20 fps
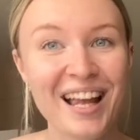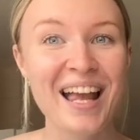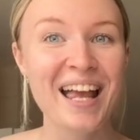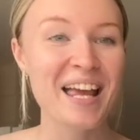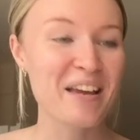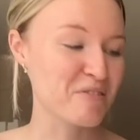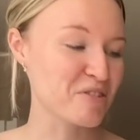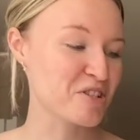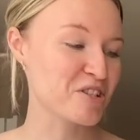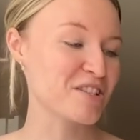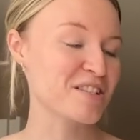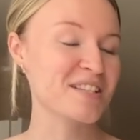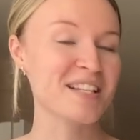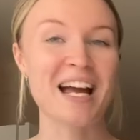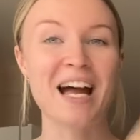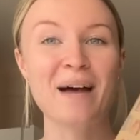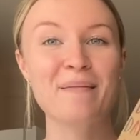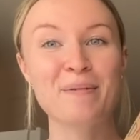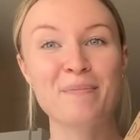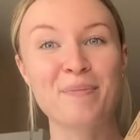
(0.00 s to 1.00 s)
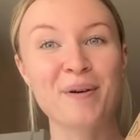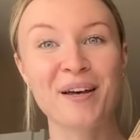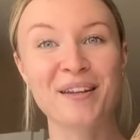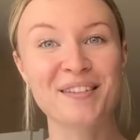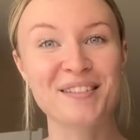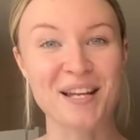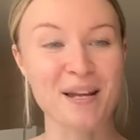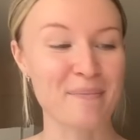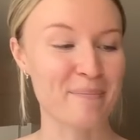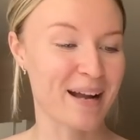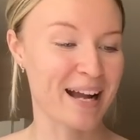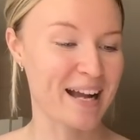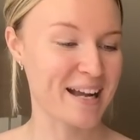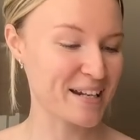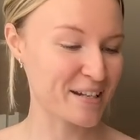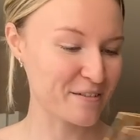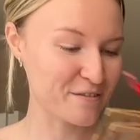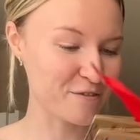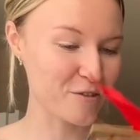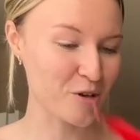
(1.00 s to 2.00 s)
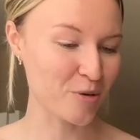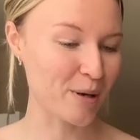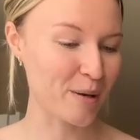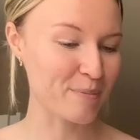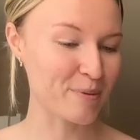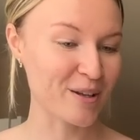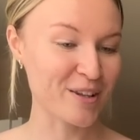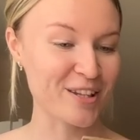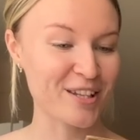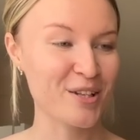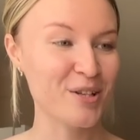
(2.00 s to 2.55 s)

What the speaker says: It was just a happy birthday bag for my brother